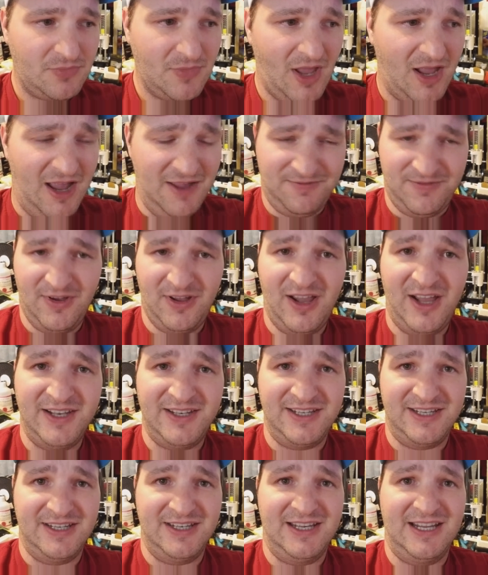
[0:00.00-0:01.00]
I felt I
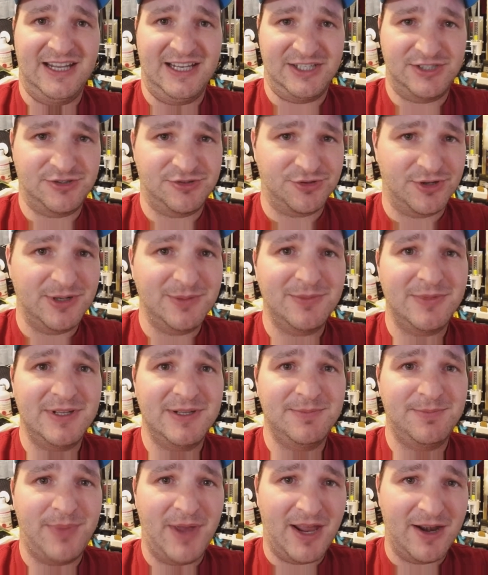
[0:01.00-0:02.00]
did extremely
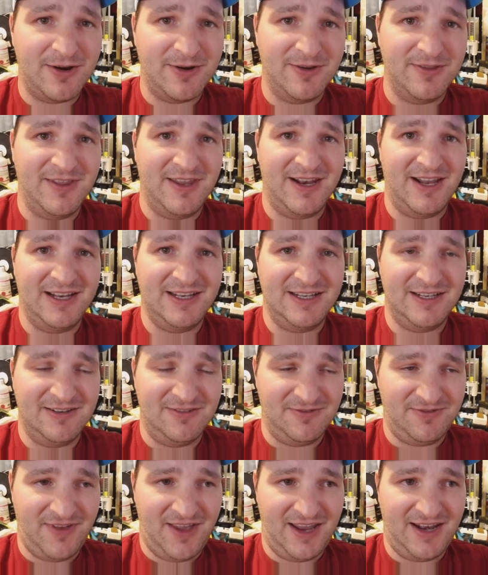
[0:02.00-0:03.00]
better than I did
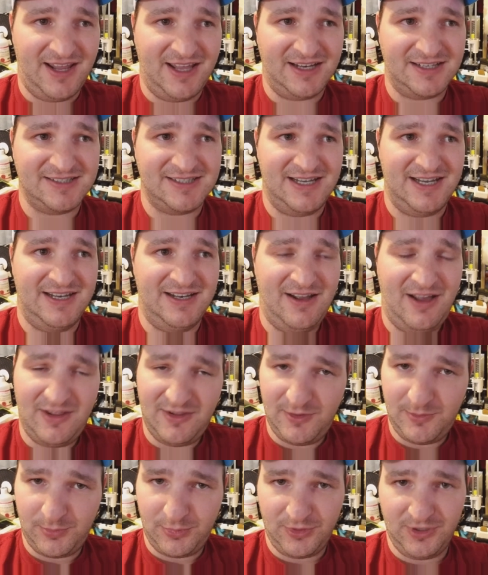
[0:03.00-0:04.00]
in FanX and
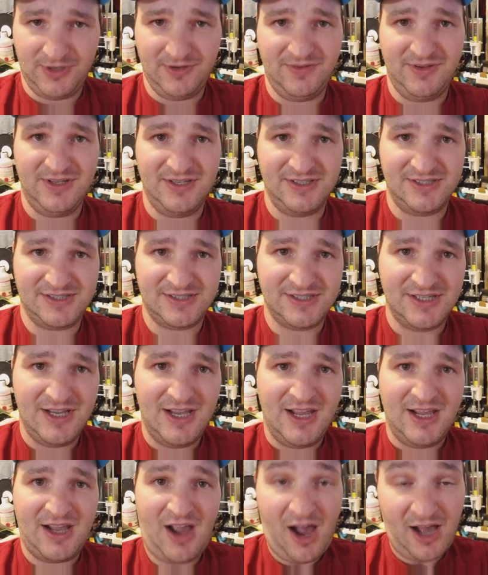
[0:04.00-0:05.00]
other previous
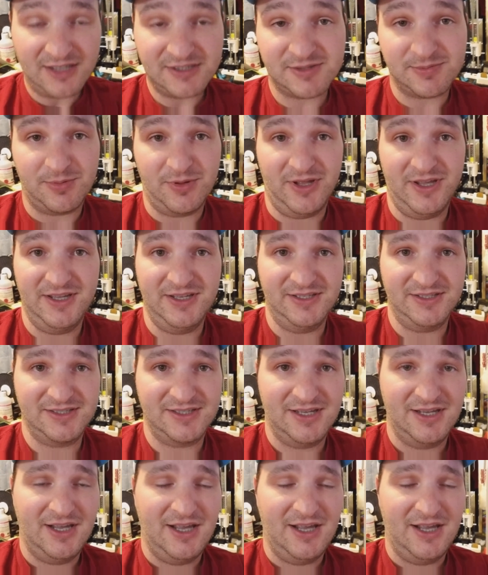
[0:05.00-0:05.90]
cosplays.